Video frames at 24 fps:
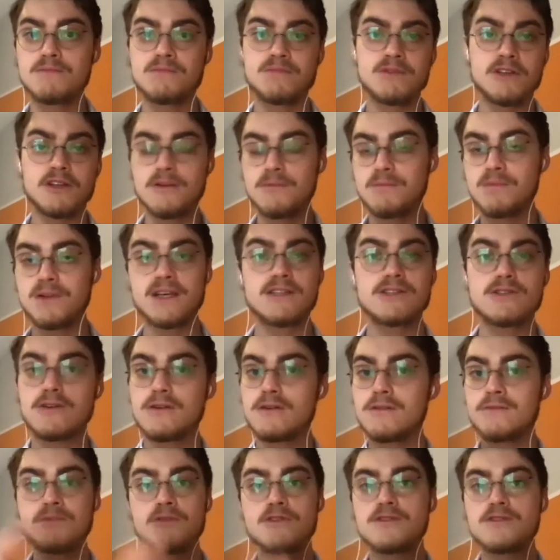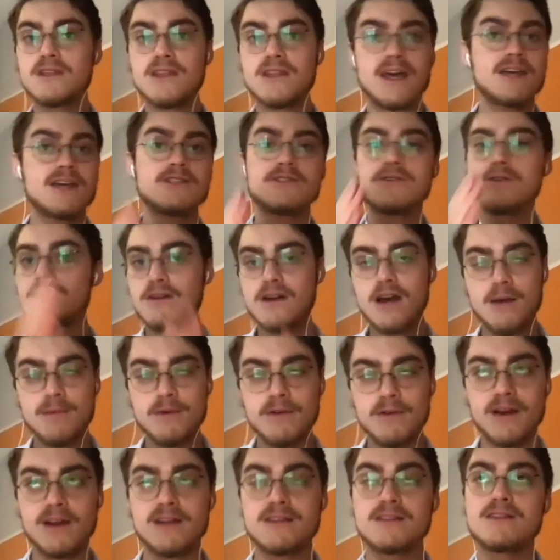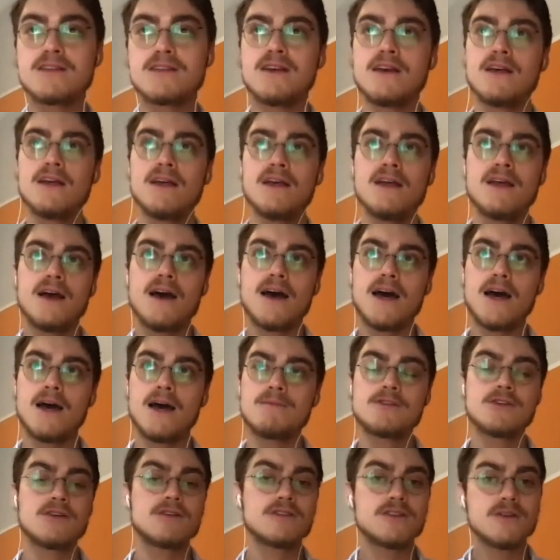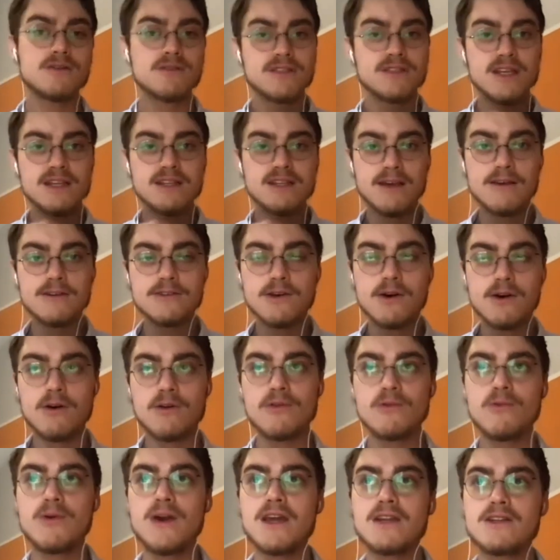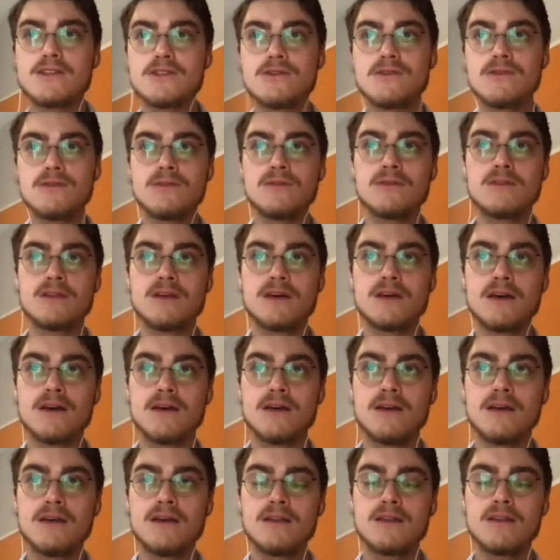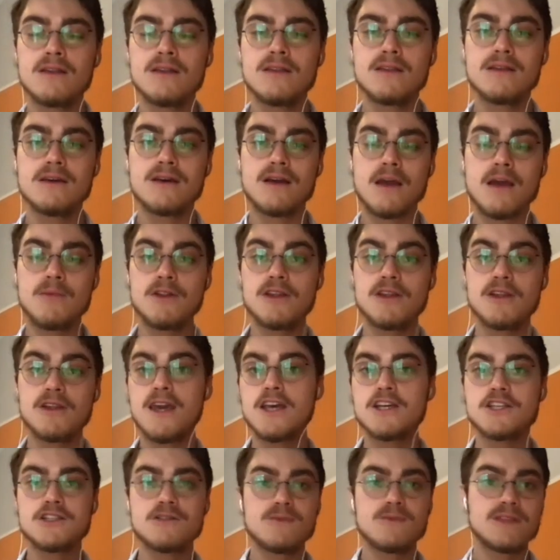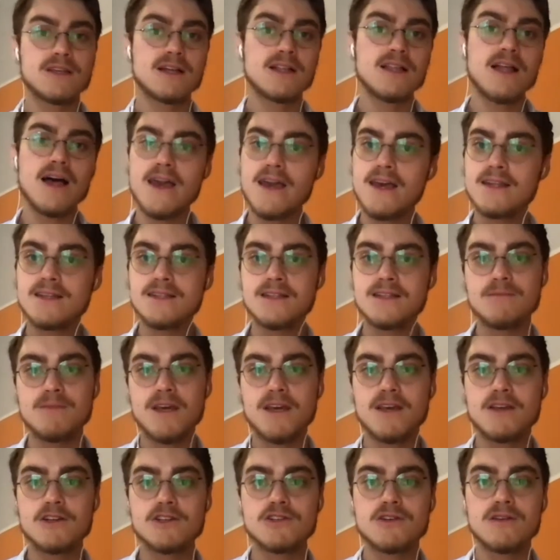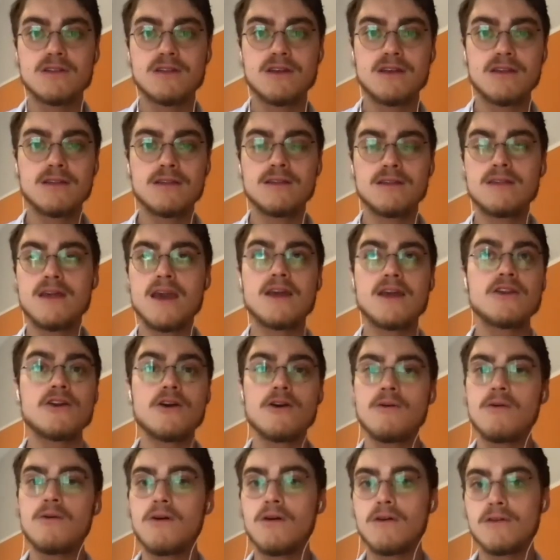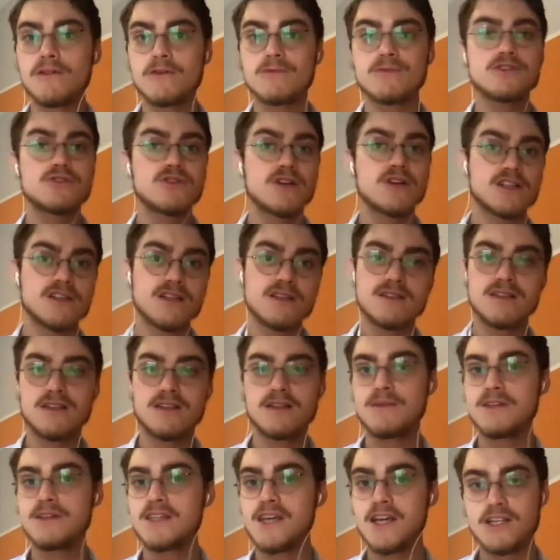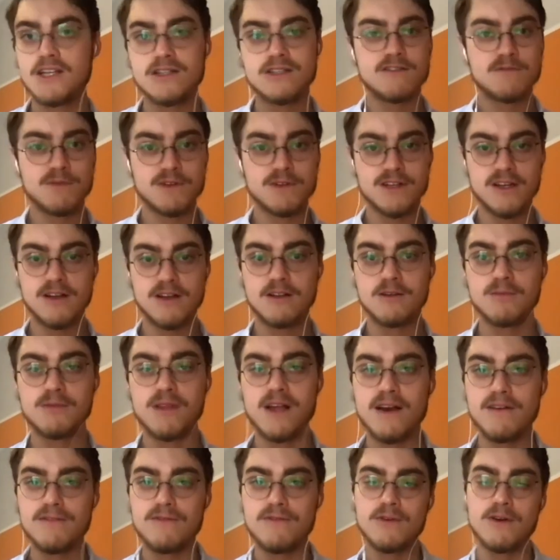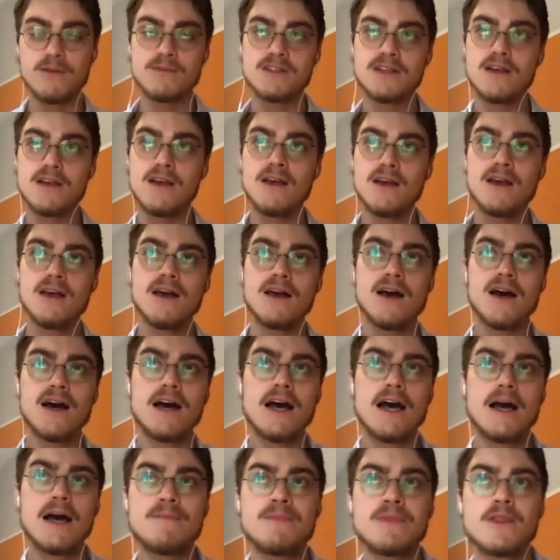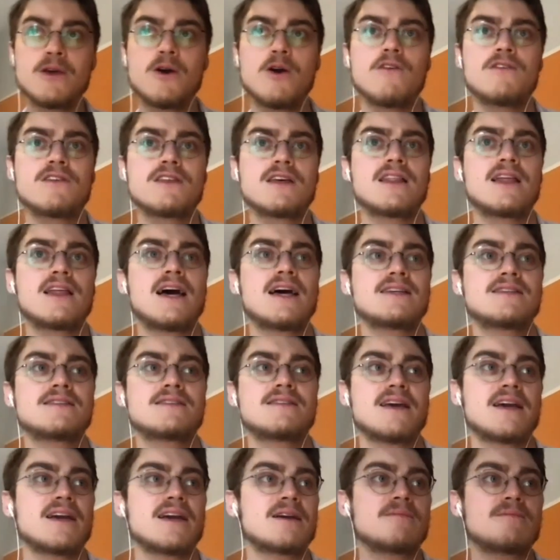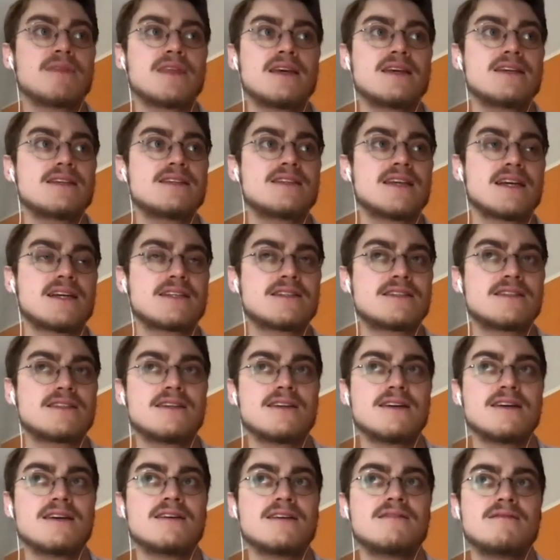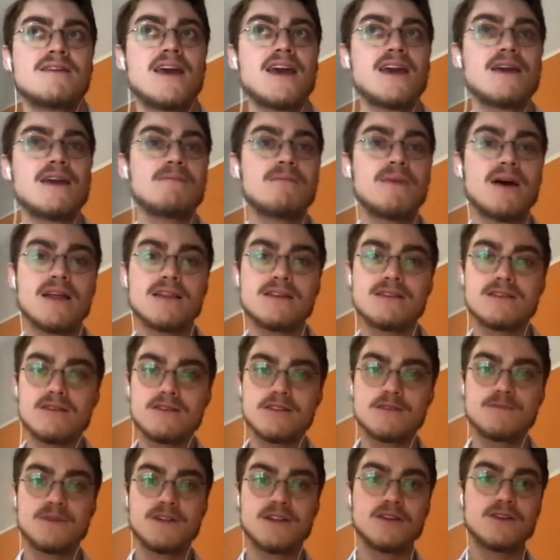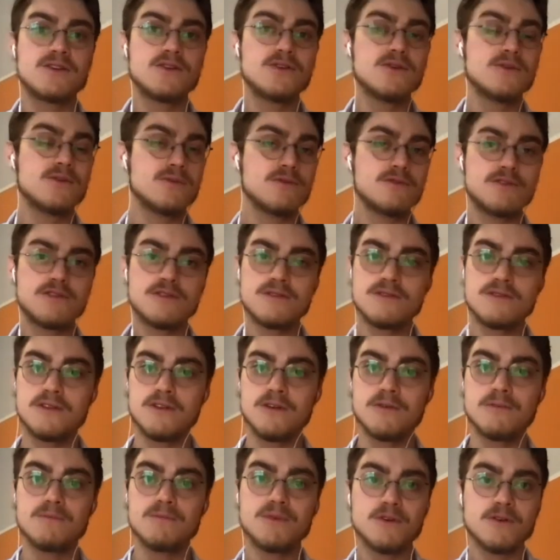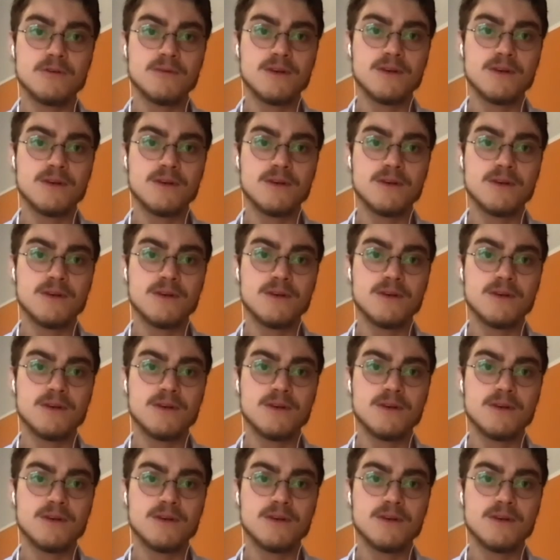play certain music that has certain copyrights? So it's those details all the way to the communication with the client and making sure that they know all the restrictions and limitations of particular platforms. Over the last 6 to 8 months, there's been a huge boom, as you're